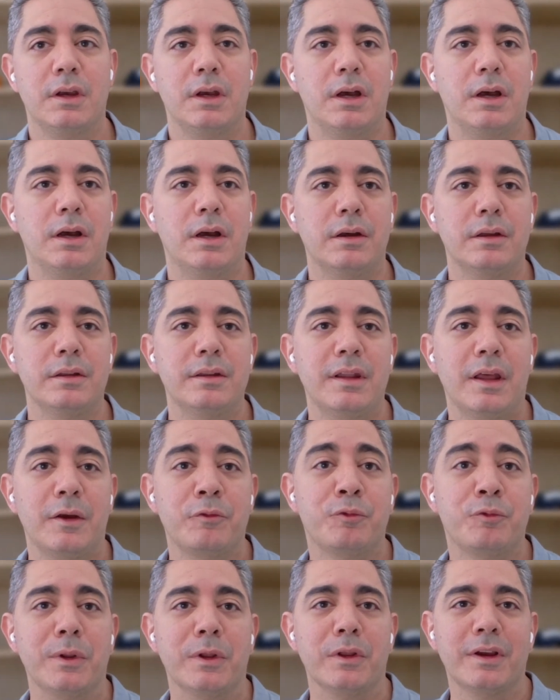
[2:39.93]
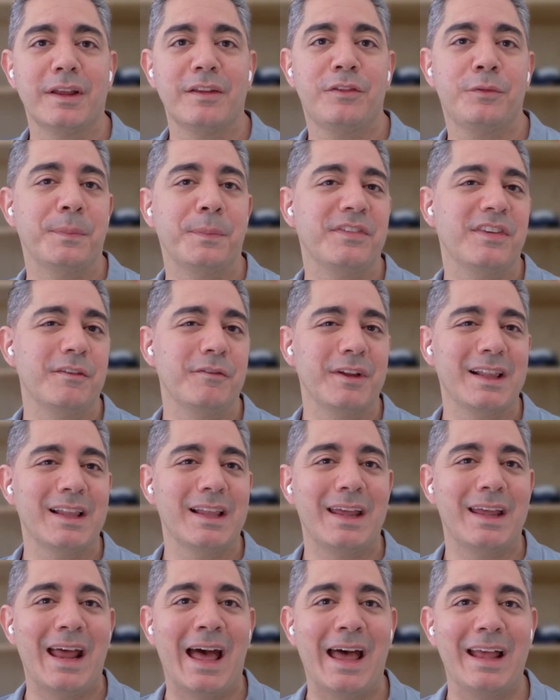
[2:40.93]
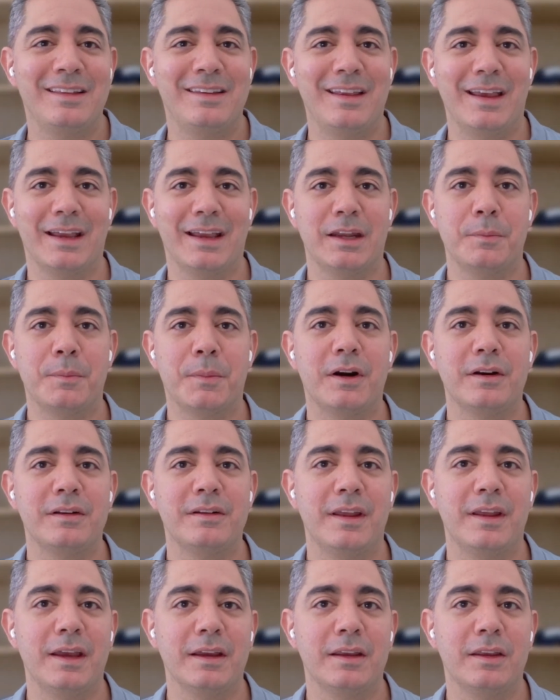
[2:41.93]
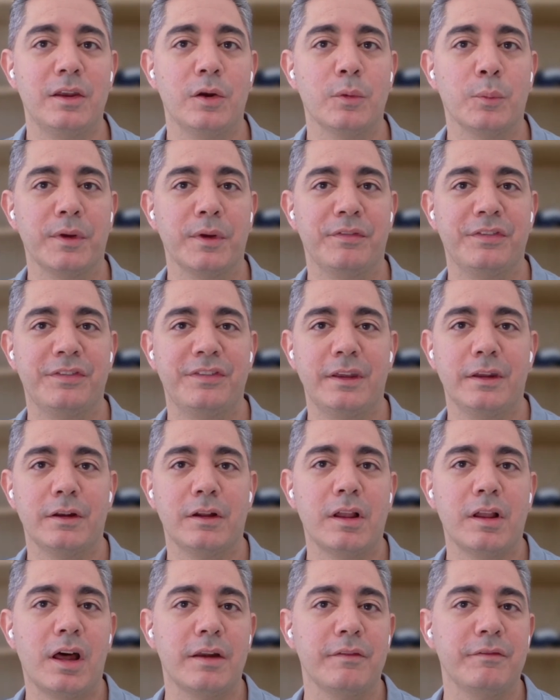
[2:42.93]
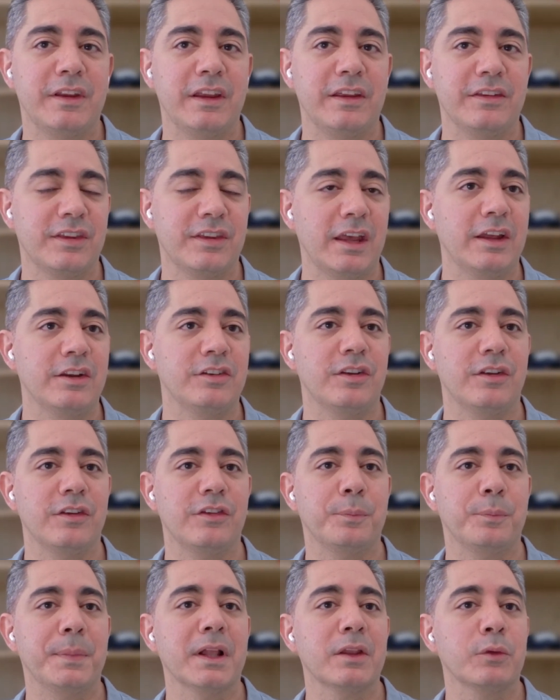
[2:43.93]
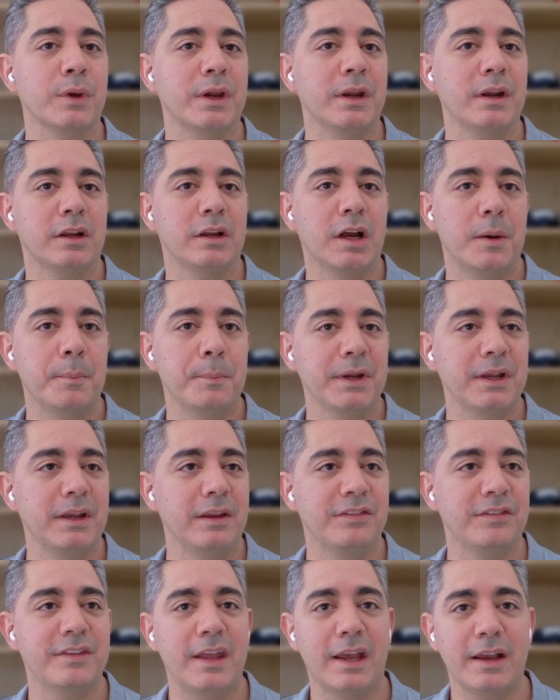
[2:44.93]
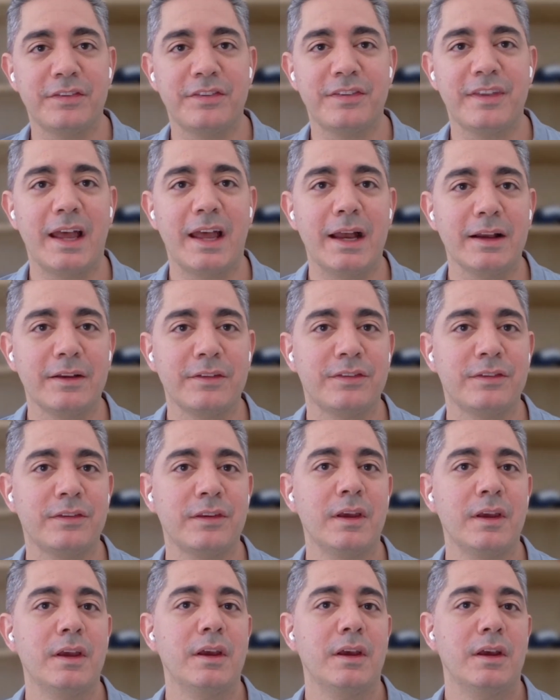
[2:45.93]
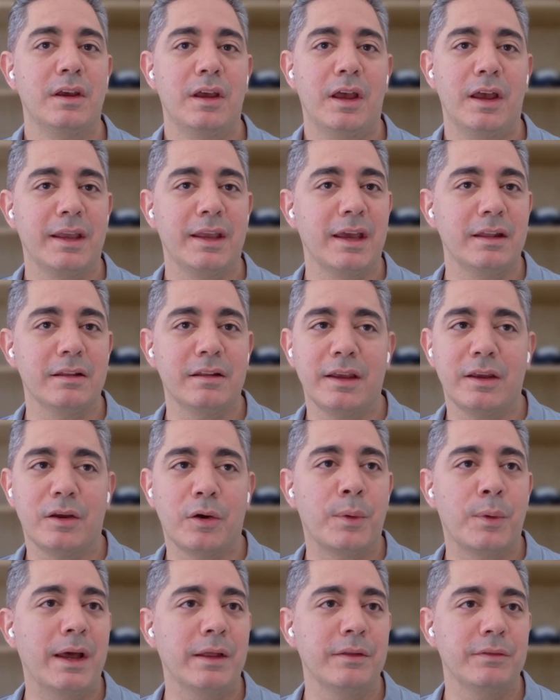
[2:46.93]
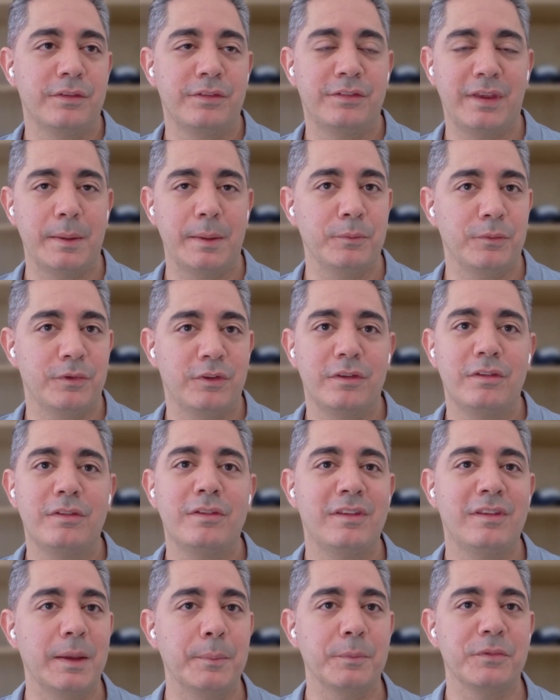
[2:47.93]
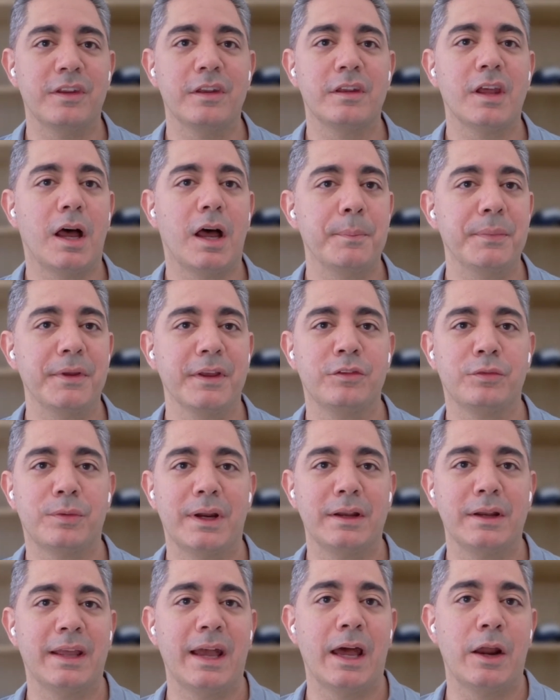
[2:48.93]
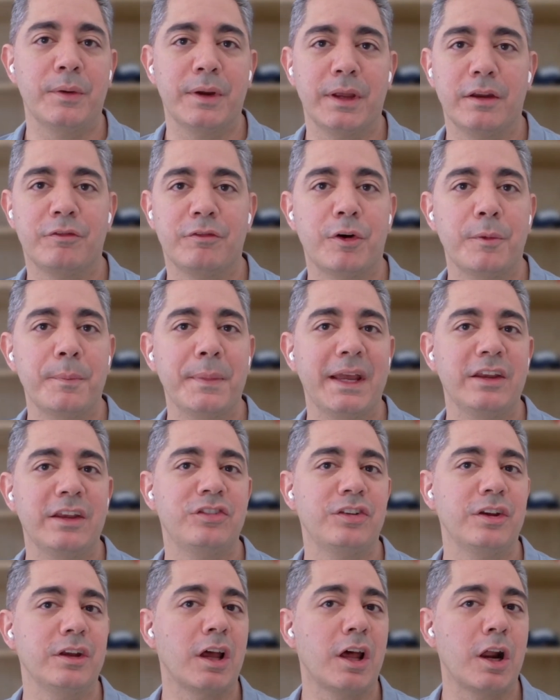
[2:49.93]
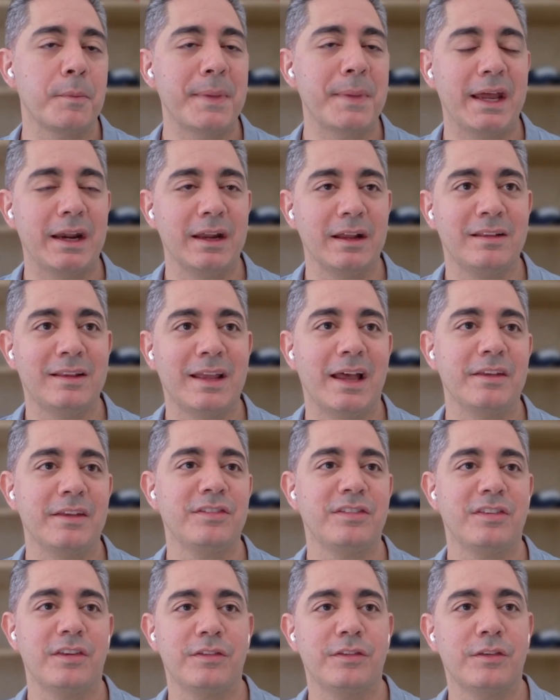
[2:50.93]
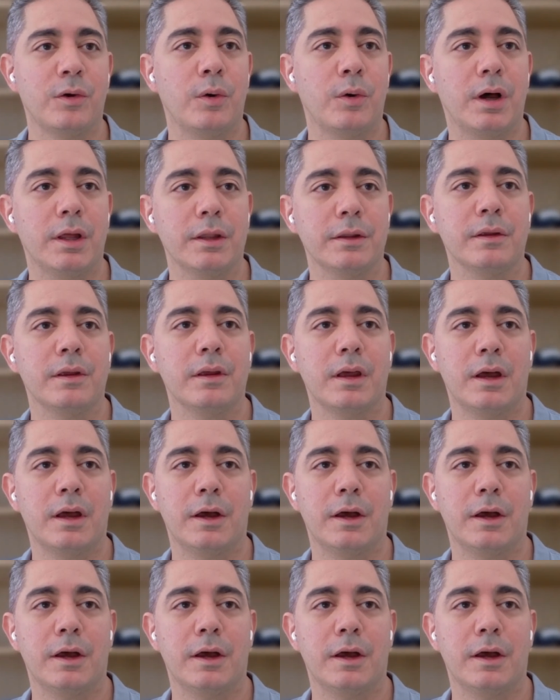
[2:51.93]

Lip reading: If we look at specifically at ad tech and MarTech, we've seen a lot of these agents built within companies' tech stacks, again, like around the same teams and topics, right? Gathering information, automatic tasks, and so on.